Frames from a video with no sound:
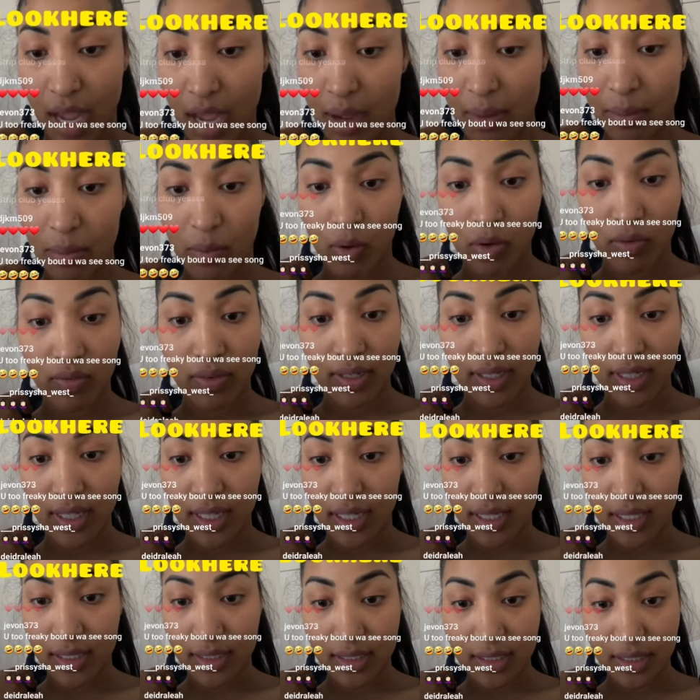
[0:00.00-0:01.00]
I am over
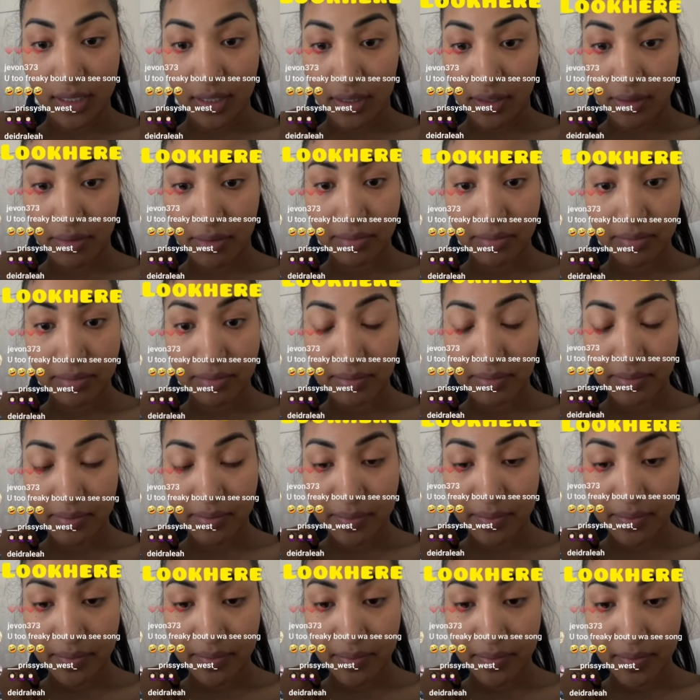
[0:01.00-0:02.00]
elated.
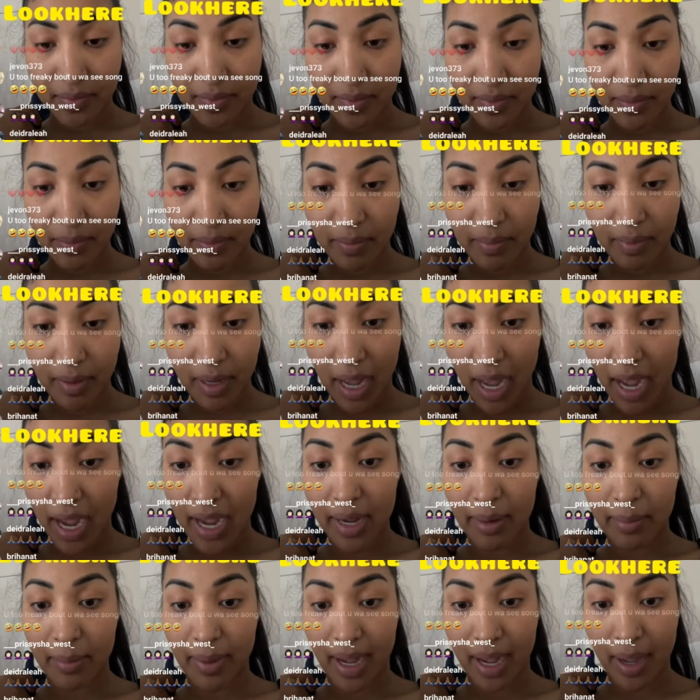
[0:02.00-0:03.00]

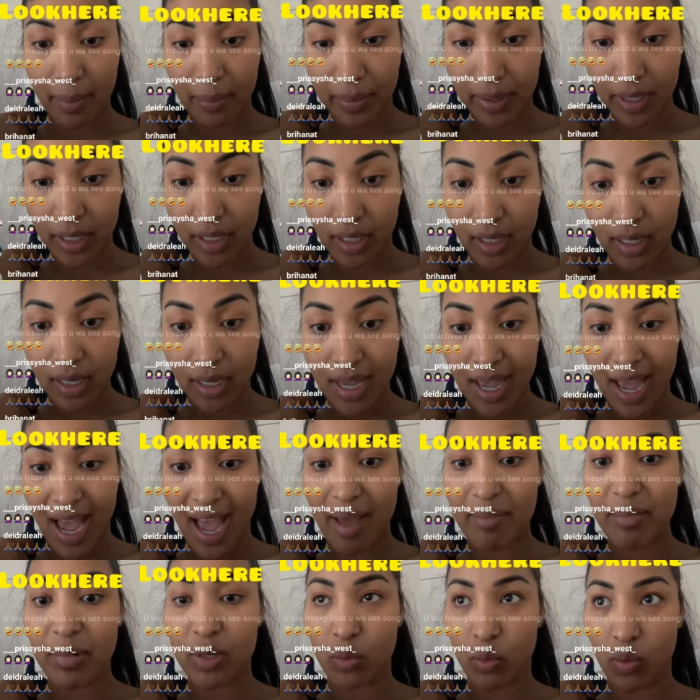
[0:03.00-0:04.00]
I am happy.
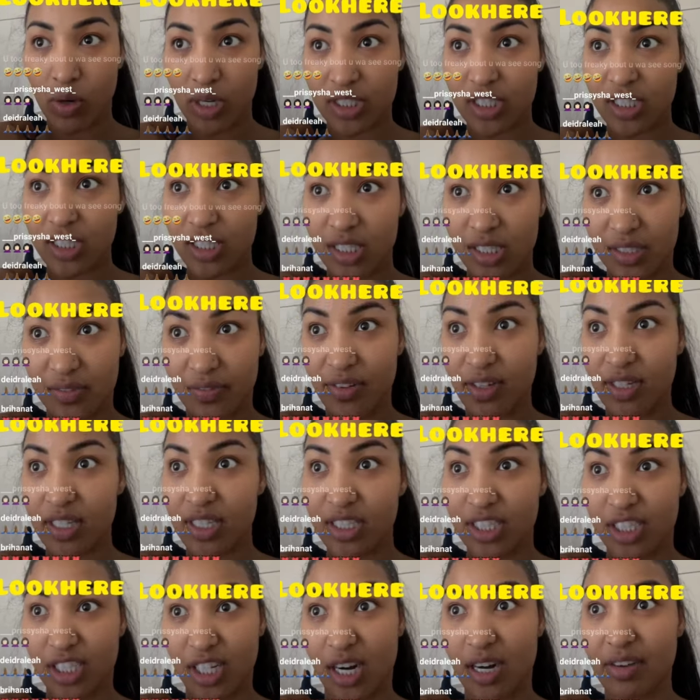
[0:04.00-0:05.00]
I've been watching this
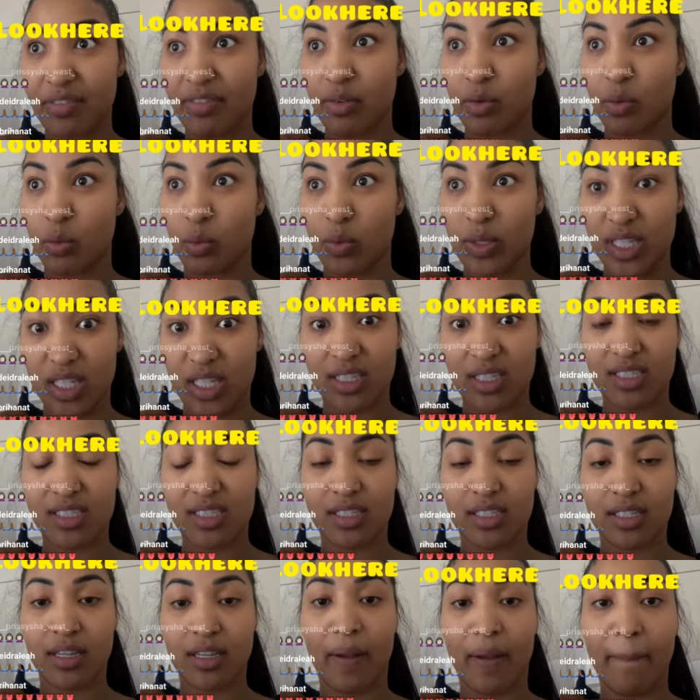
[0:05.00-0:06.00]
fucking chart for
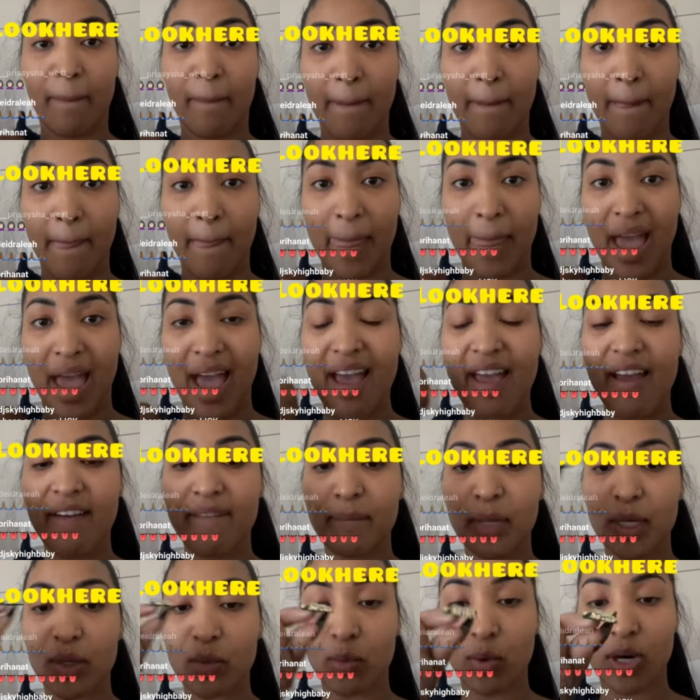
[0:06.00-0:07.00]
weeks. I
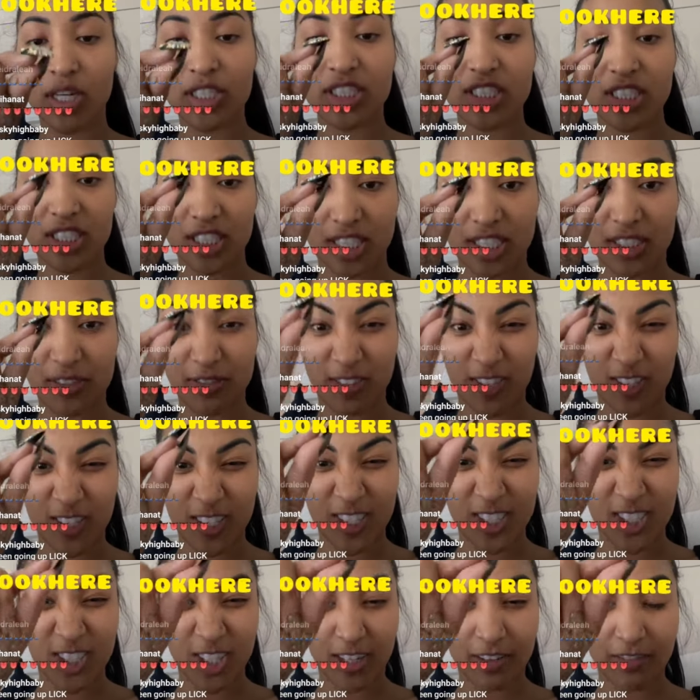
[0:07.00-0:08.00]
have been watching this
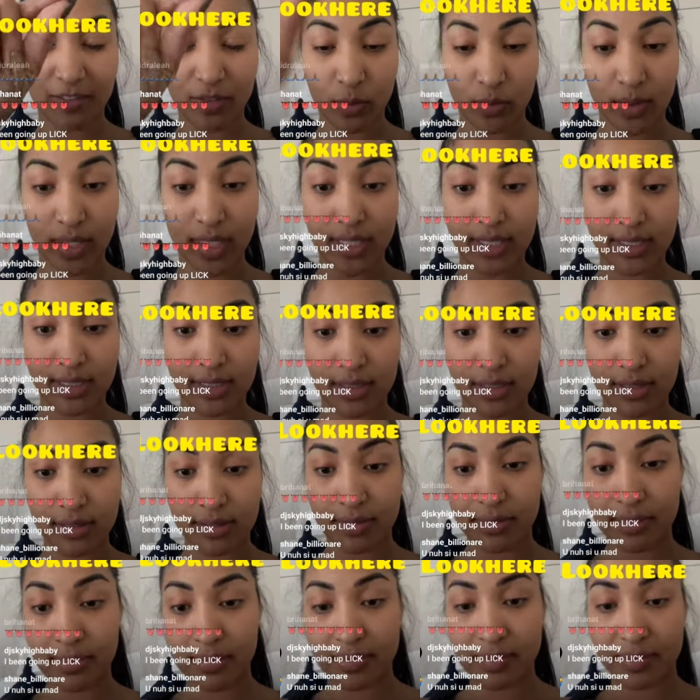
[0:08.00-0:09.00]
fucking chart for weeks.
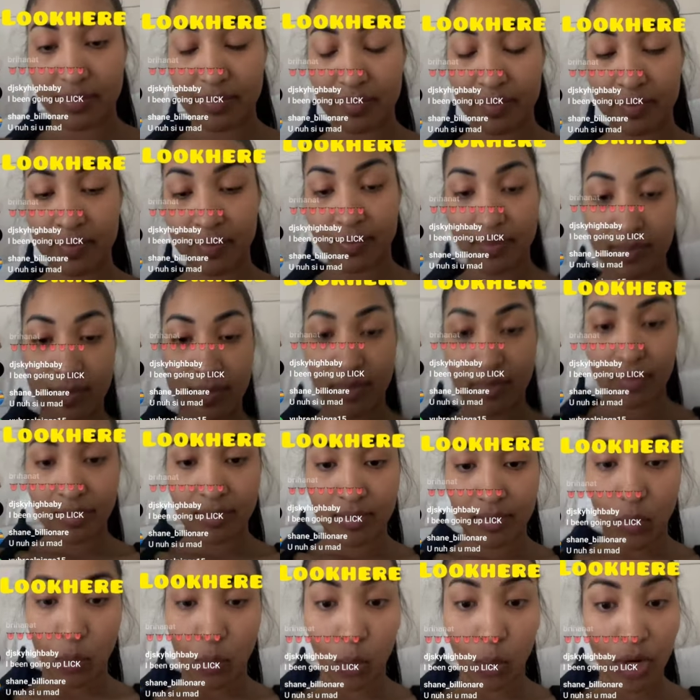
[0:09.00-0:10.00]

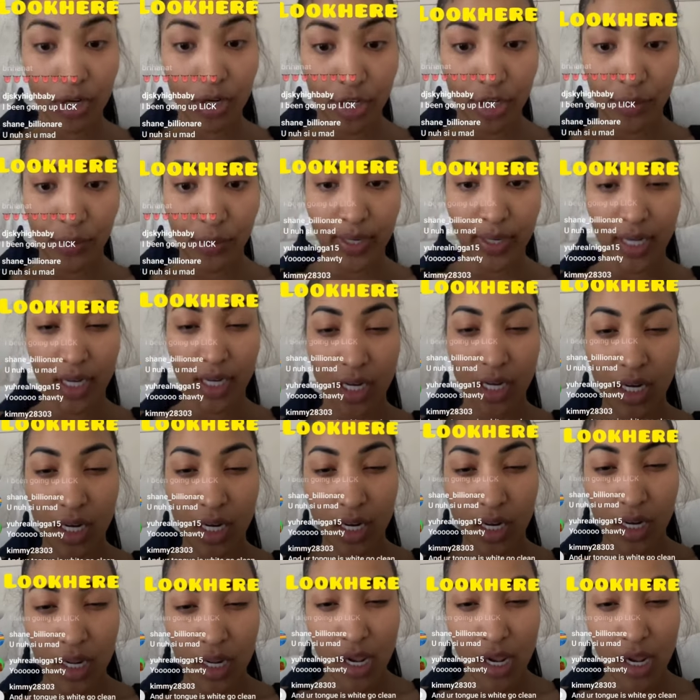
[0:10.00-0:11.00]
Wondering.